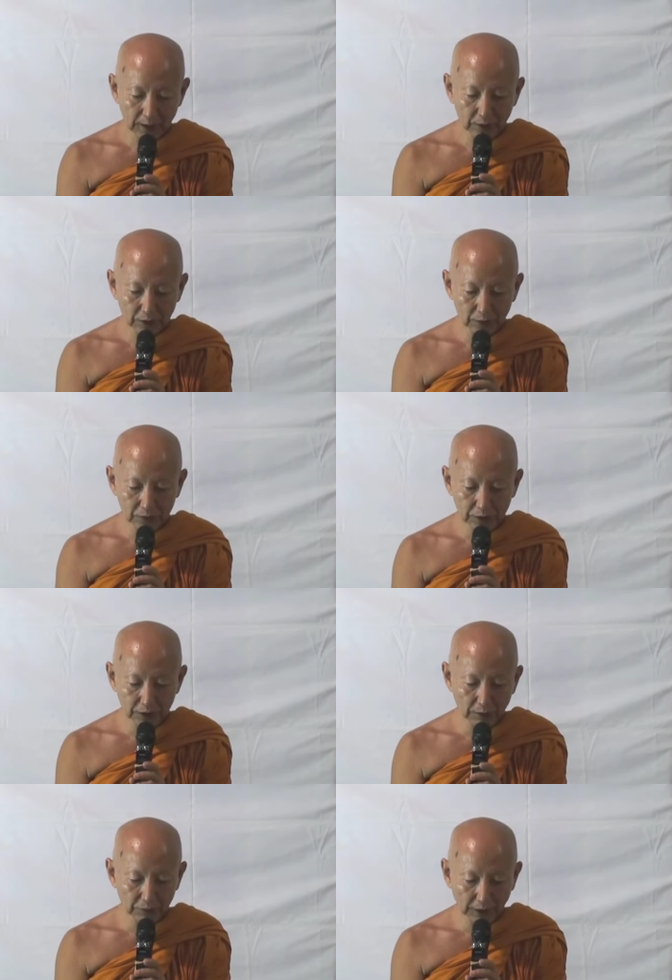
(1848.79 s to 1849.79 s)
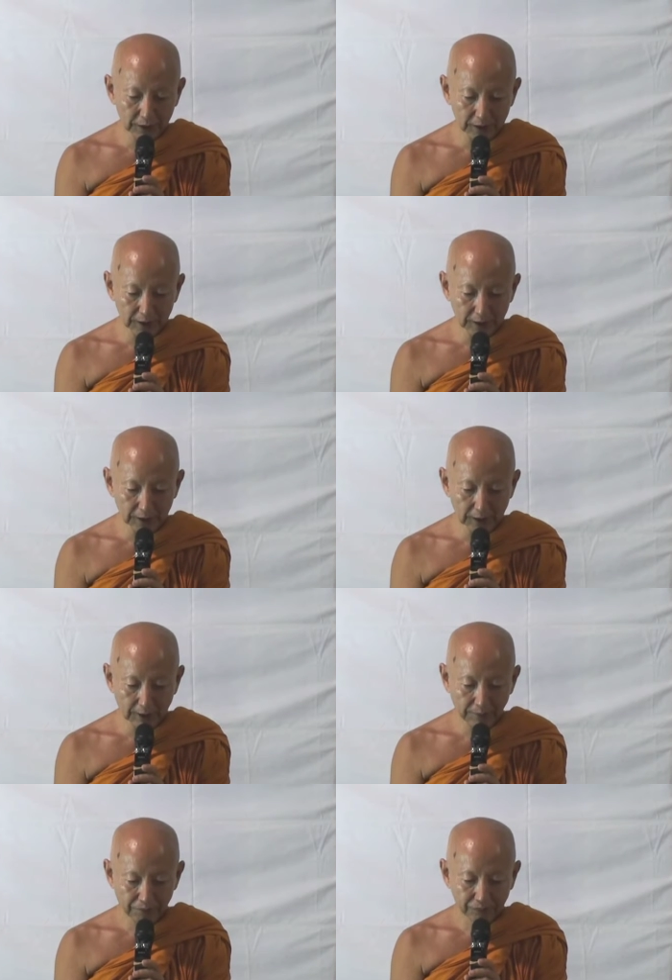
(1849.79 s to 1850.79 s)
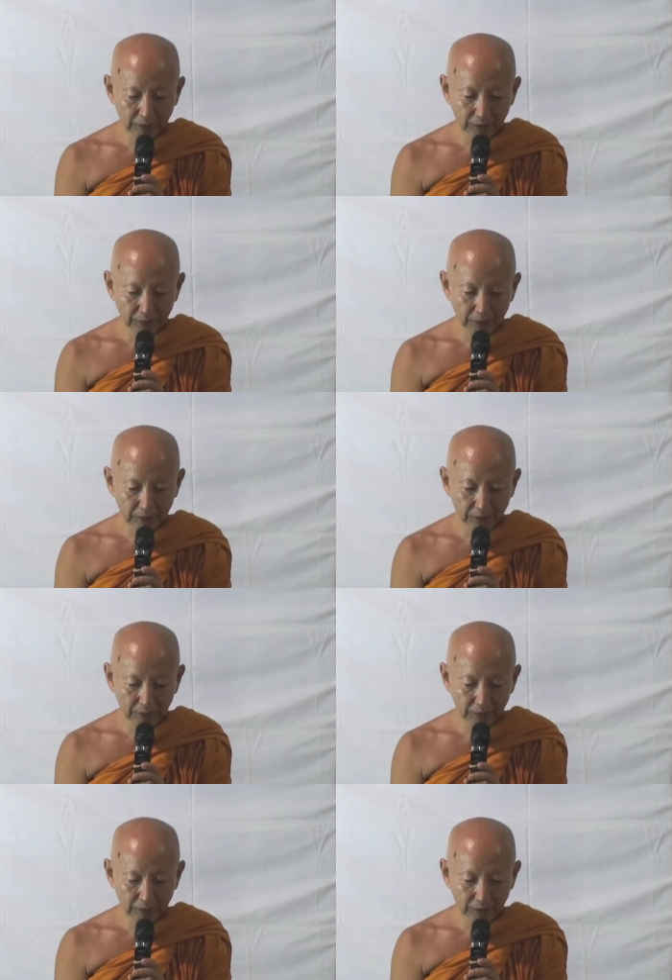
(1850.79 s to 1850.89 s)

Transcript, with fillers: You use the same criterion.